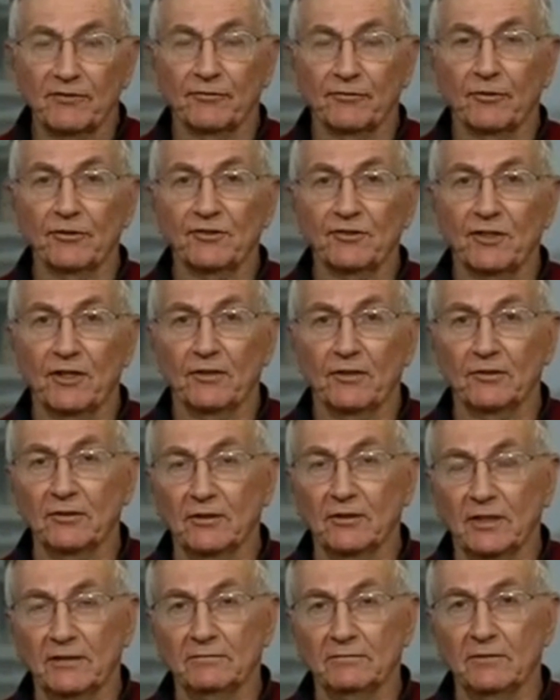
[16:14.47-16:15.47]
First
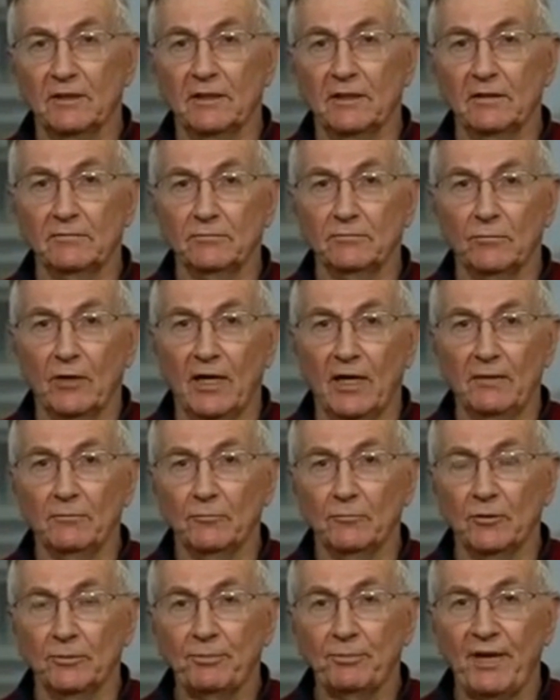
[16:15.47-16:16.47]
article,
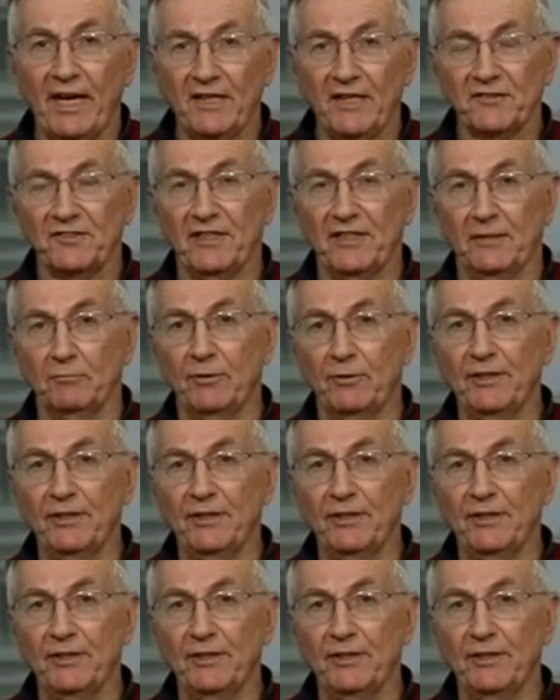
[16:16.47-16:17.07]
we're past that.